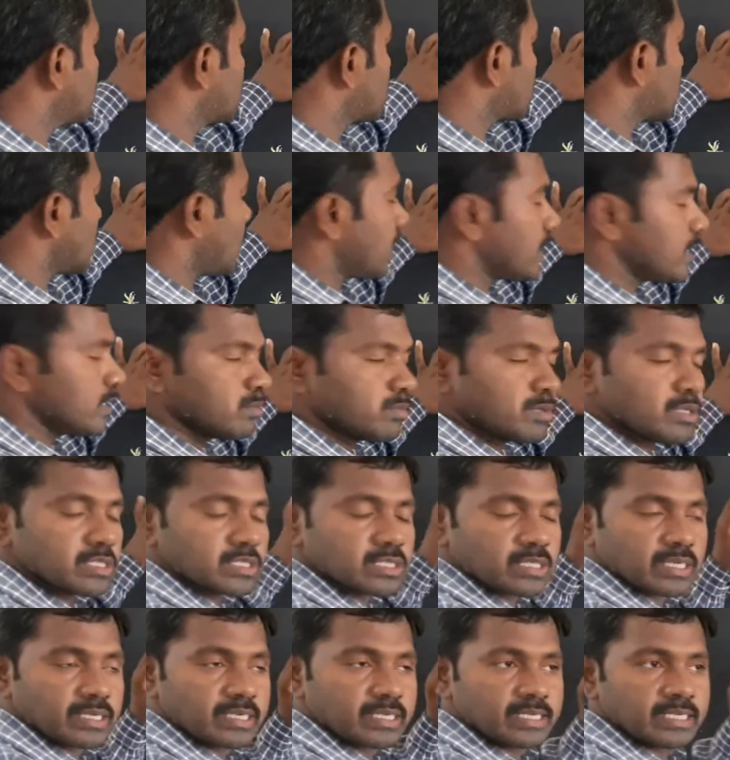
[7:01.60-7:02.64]
which animals
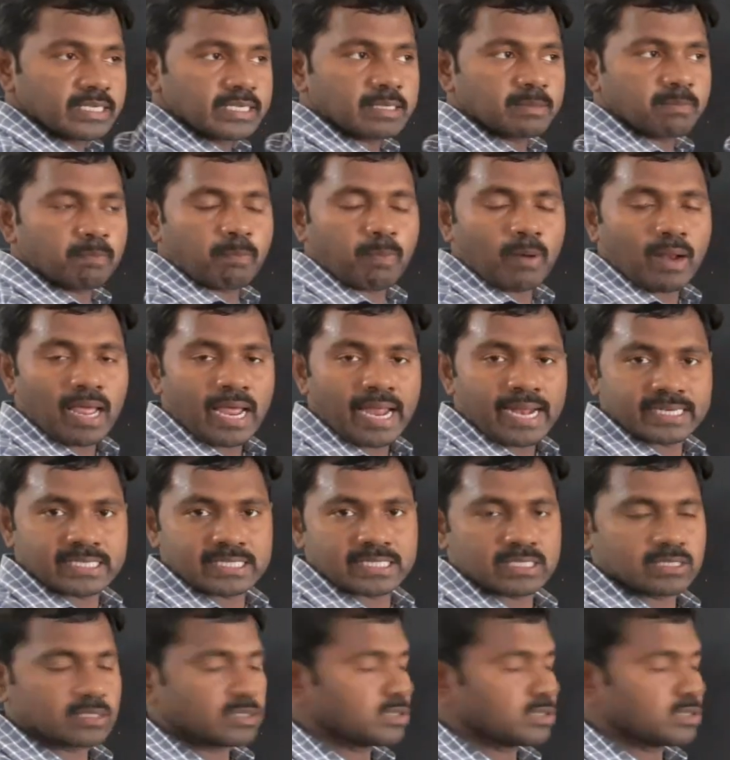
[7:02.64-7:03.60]
are eat plants.